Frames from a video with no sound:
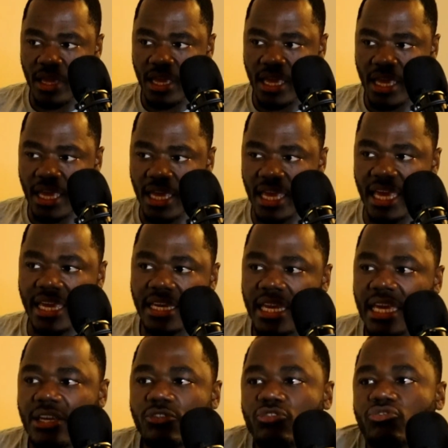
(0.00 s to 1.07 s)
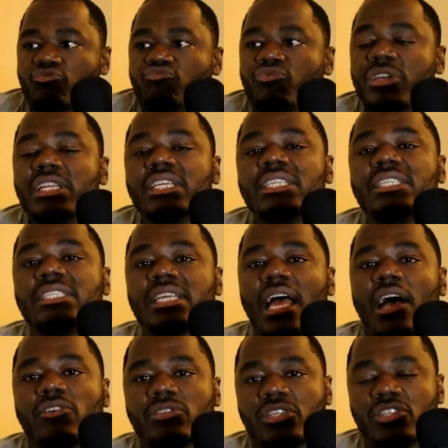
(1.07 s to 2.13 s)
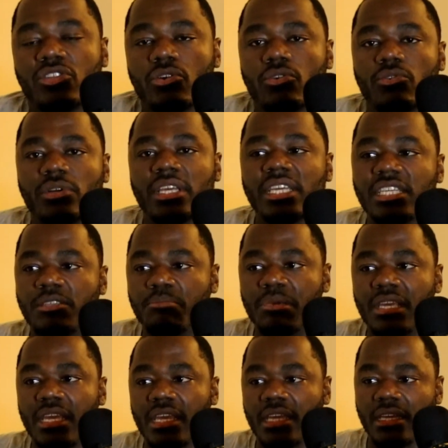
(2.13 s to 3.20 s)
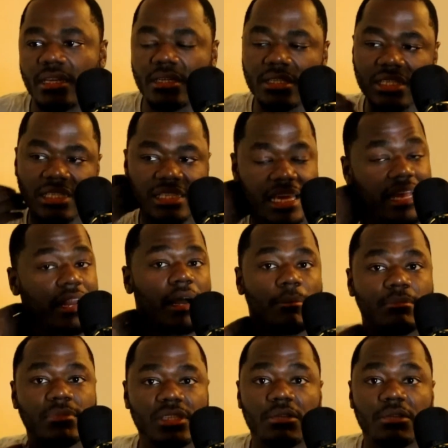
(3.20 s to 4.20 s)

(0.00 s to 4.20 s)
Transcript: it really sounds as though he's being set up.